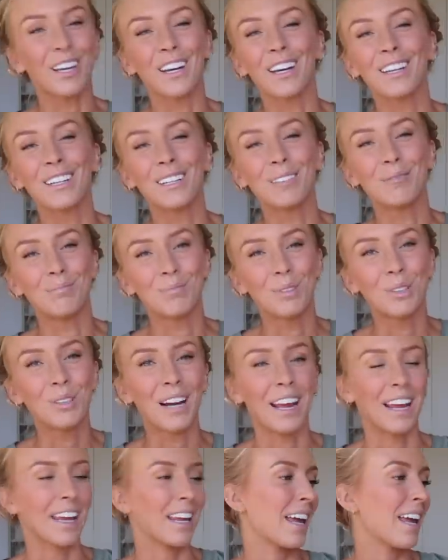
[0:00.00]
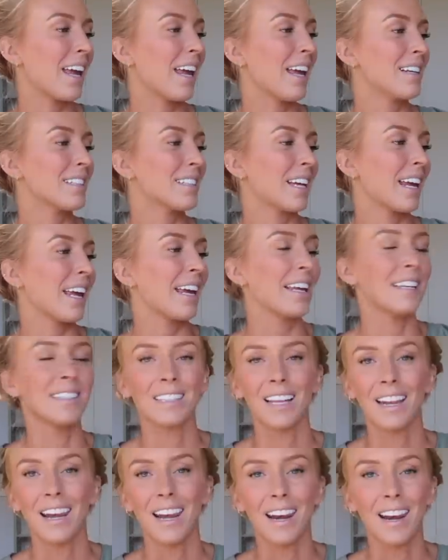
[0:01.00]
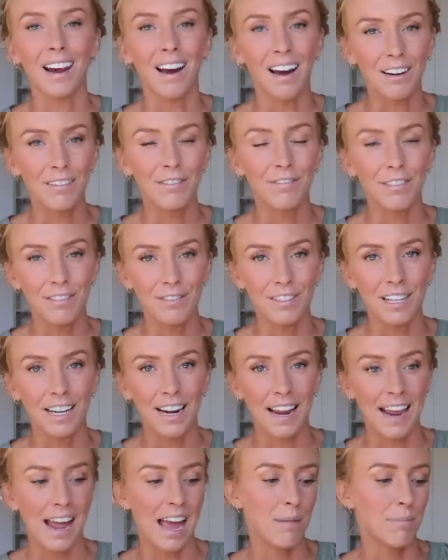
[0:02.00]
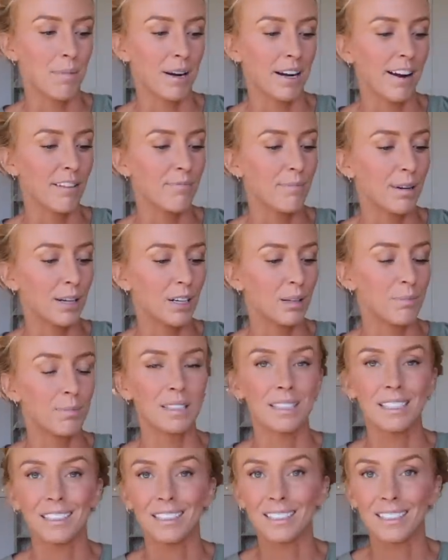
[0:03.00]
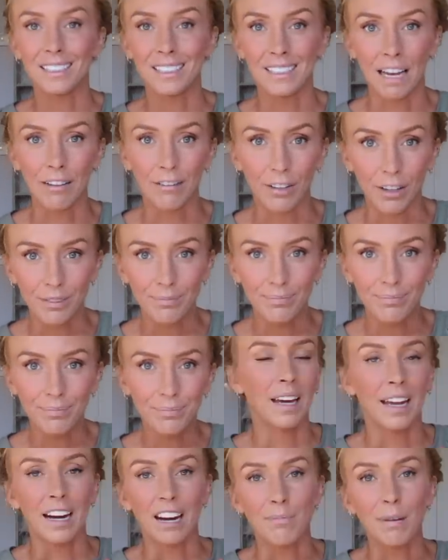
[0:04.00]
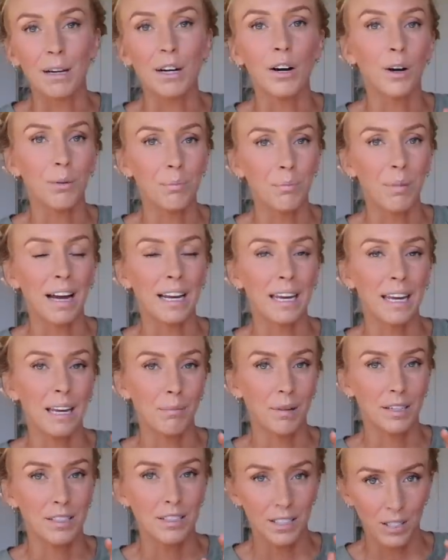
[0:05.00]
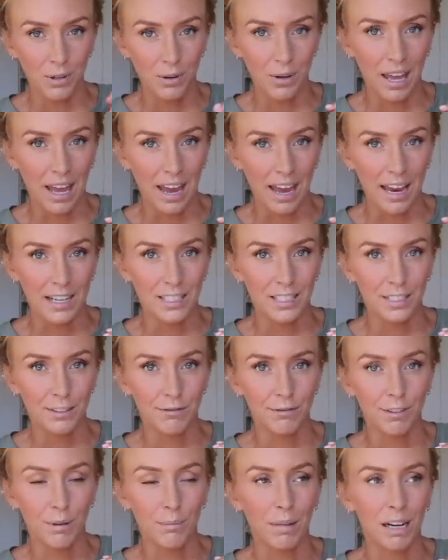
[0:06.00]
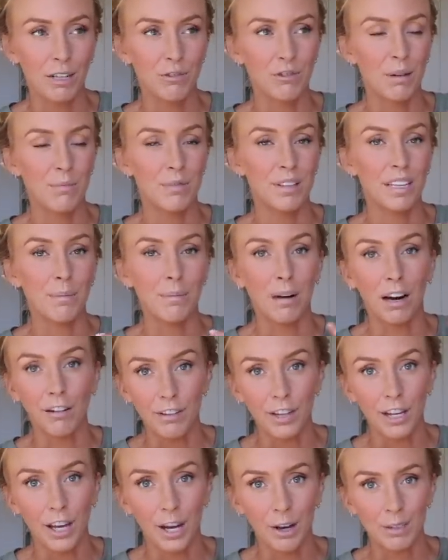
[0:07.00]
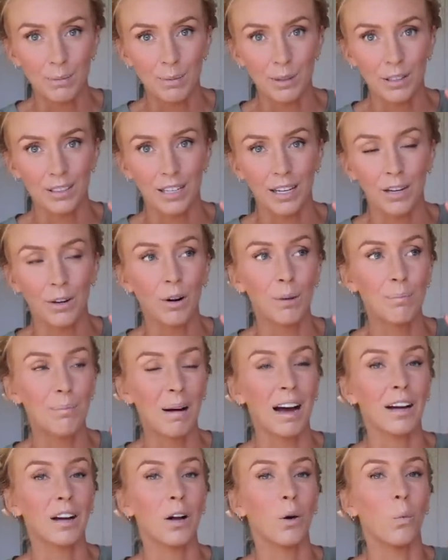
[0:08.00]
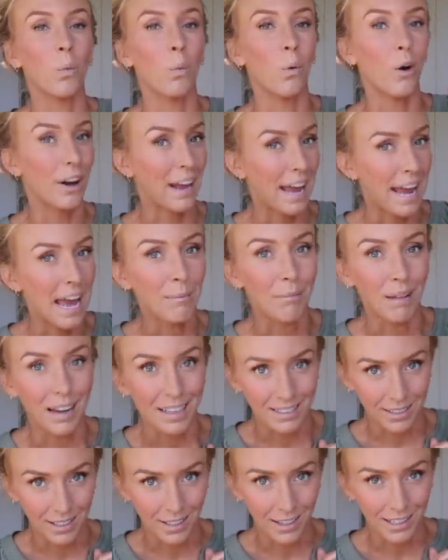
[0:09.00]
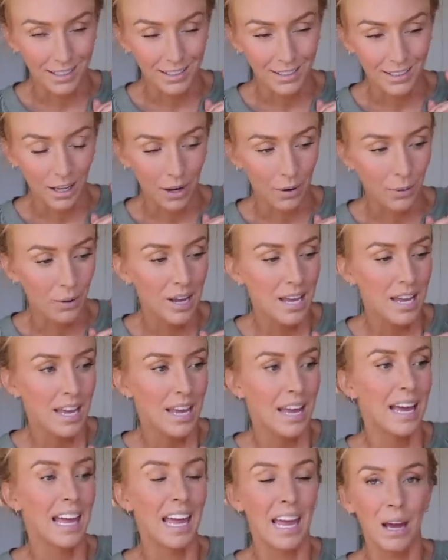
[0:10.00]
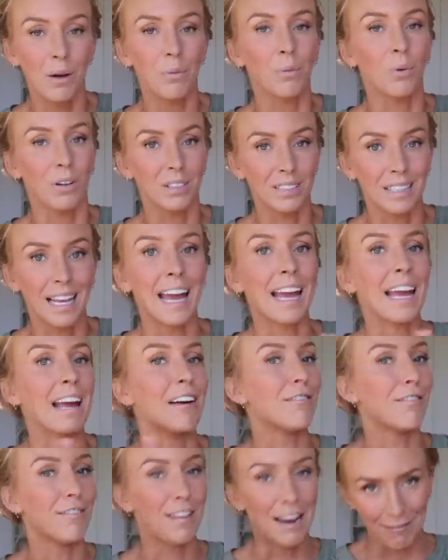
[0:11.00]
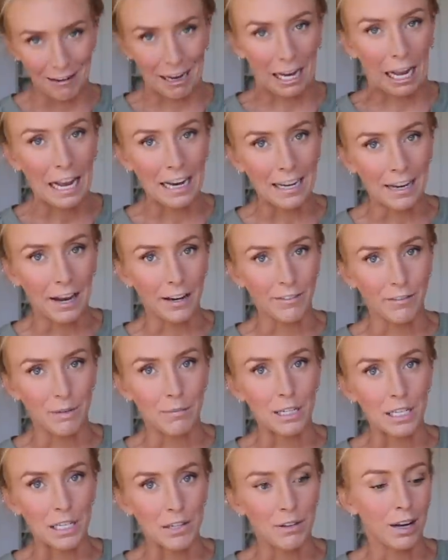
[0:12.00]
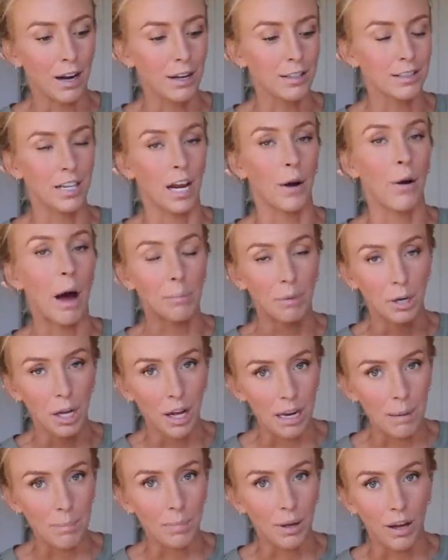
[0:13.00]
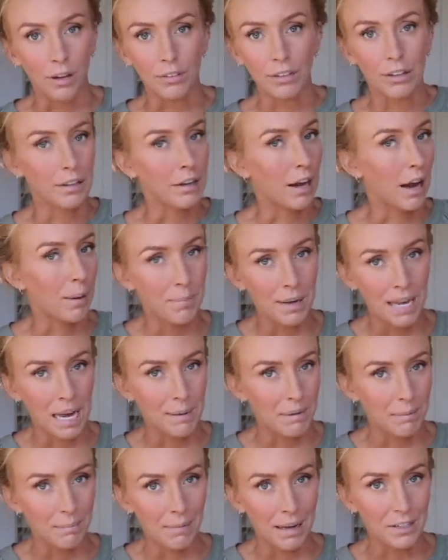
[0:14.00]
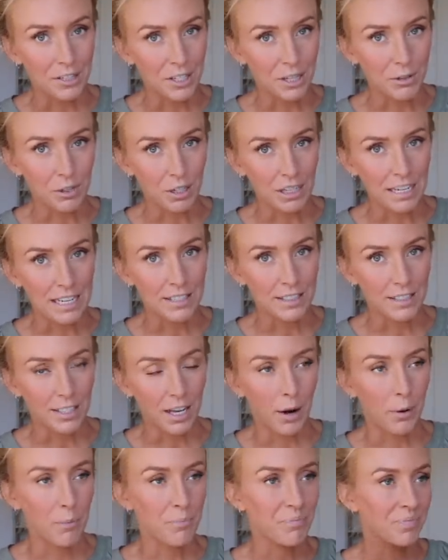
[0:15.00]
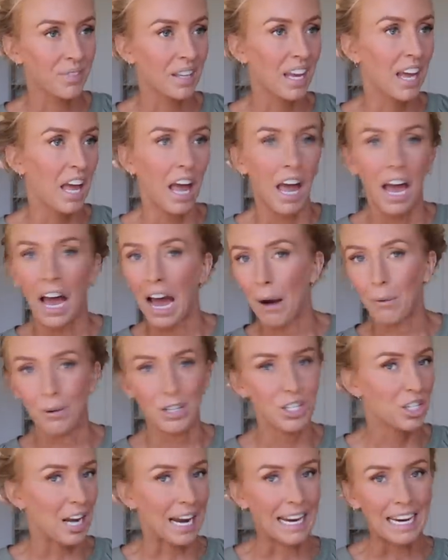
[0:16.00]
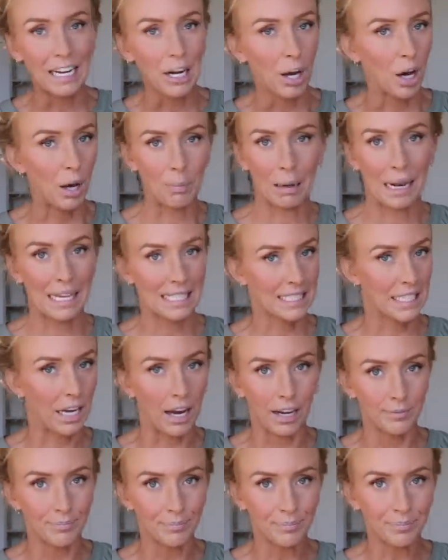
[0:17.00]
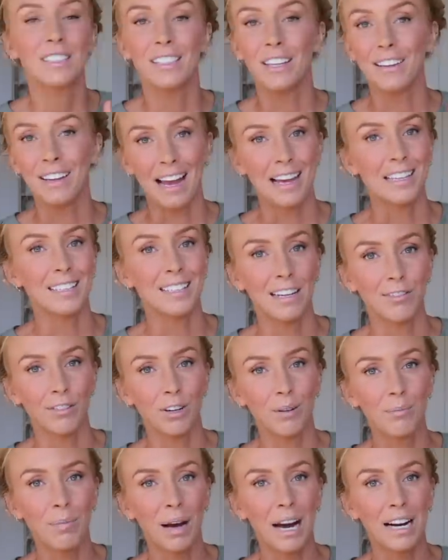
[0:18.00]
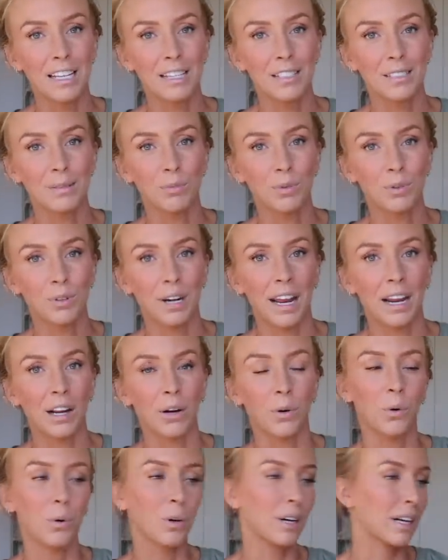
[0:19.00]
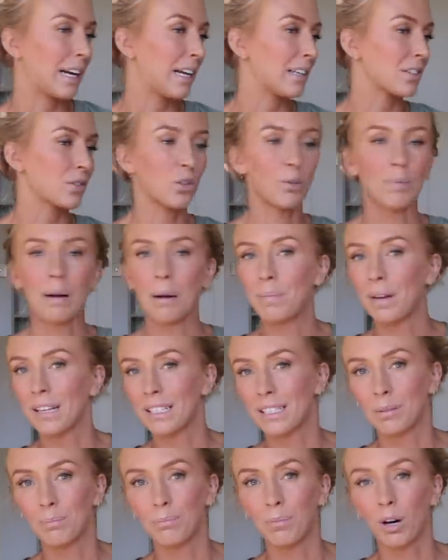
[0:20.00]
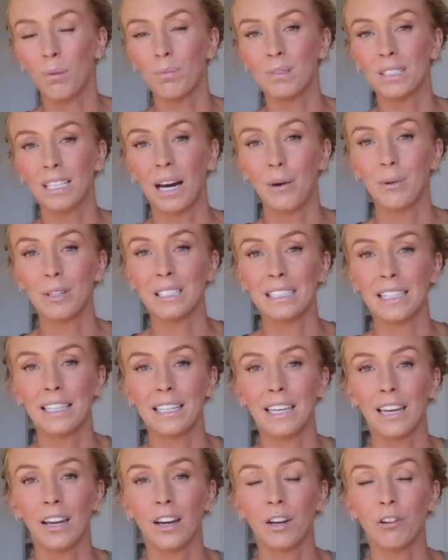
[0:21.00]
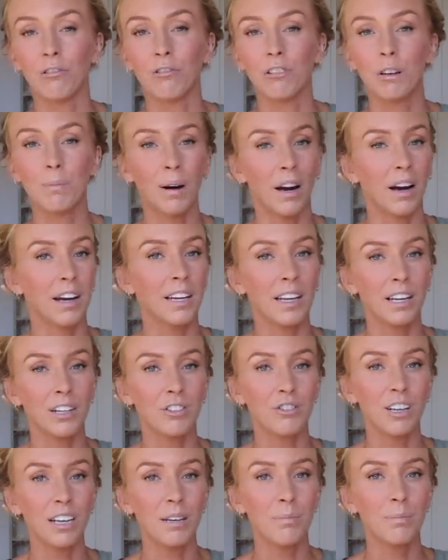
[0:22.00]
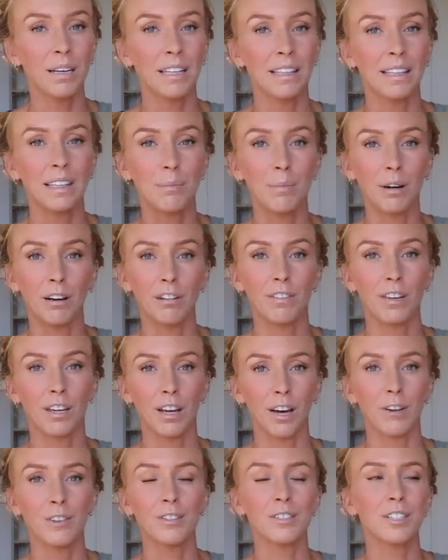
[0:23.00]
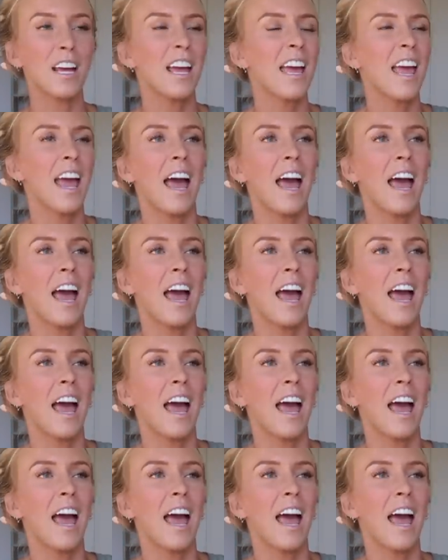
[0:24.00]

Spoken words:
Good morning. It is 9:15 a.m. and I've been up since 7. And I've been unpacking my suitcase from my trip to the Amalfi Coast because I got back at 1 a.m. last night. So it was a very late night for me. You guys know I'm an early bird, 9 p.m. in bed usually, so I was shaking it up last night. So yes, I've unpacked this morning, organized all my bits and bobs. I was leading a group hiking trip in the Amalfi Coast.